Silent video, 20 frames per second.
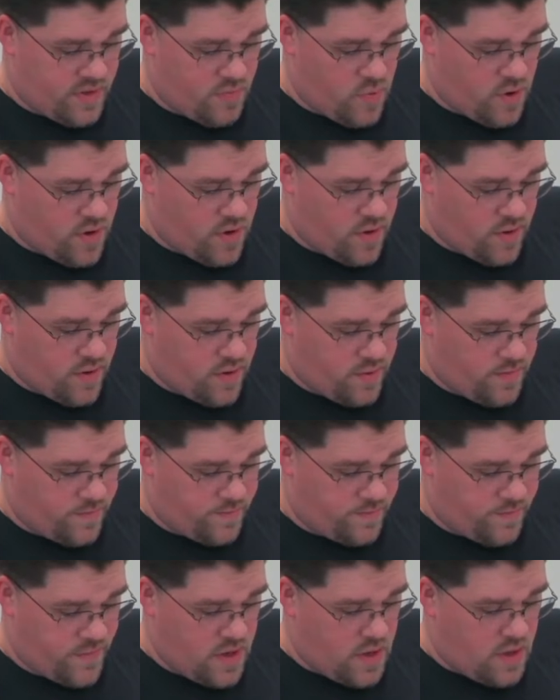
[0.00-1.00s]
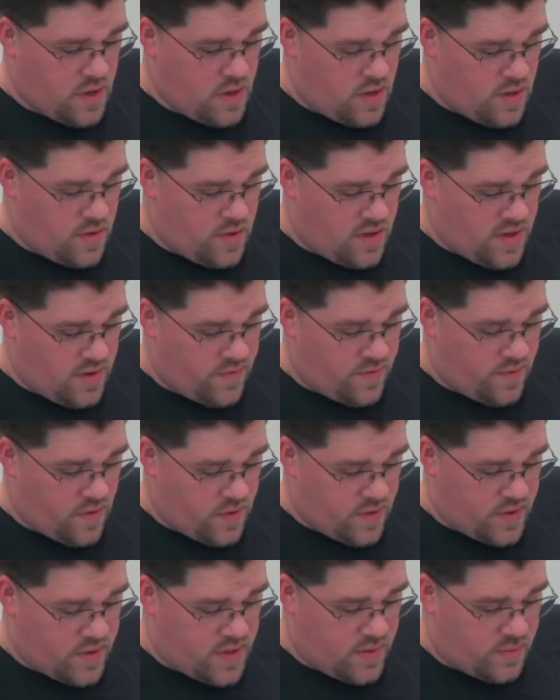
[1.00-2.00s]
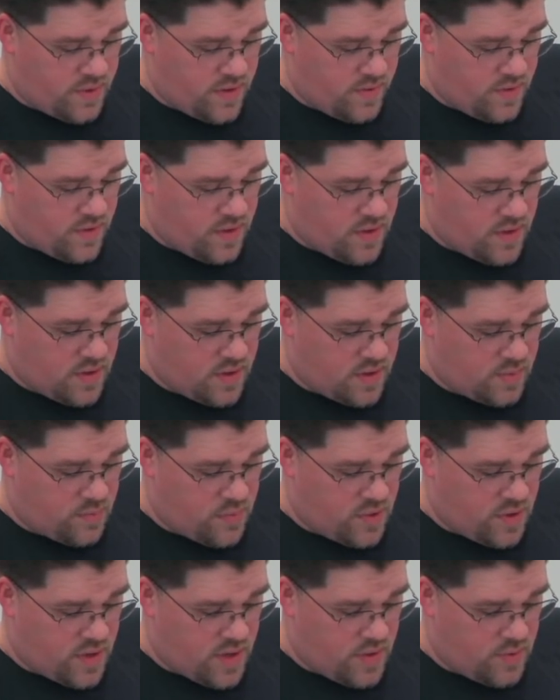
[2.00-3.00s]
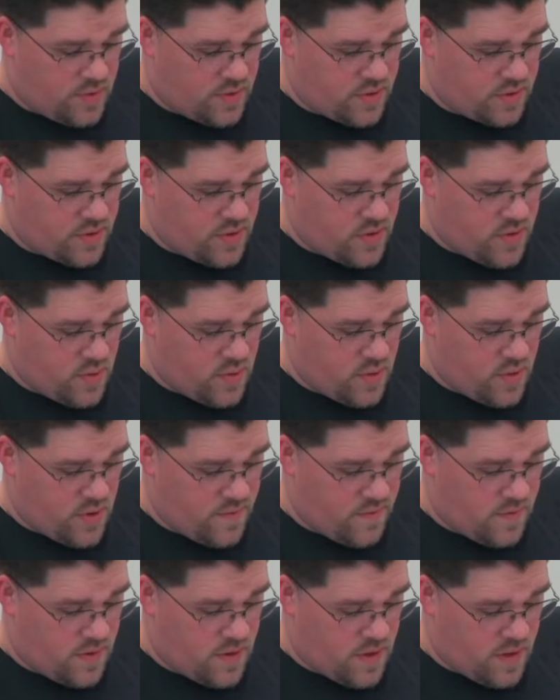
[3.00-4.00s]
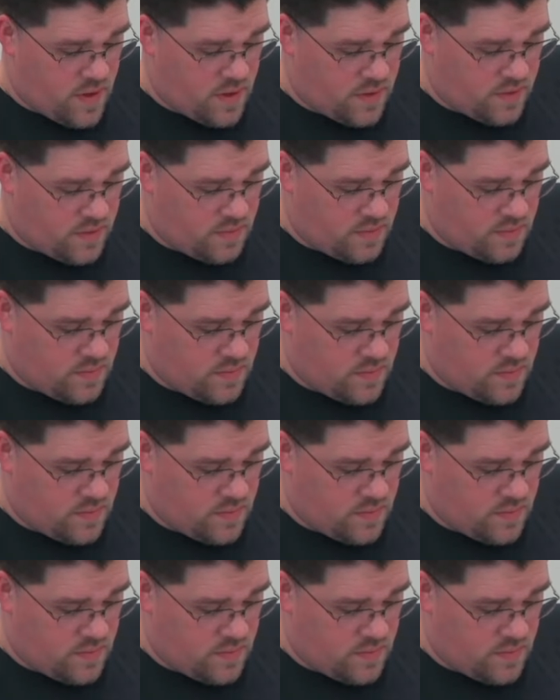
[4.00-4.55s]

Somewhere here. You'd think for all the times I've looked at this book, I would just know where everything is.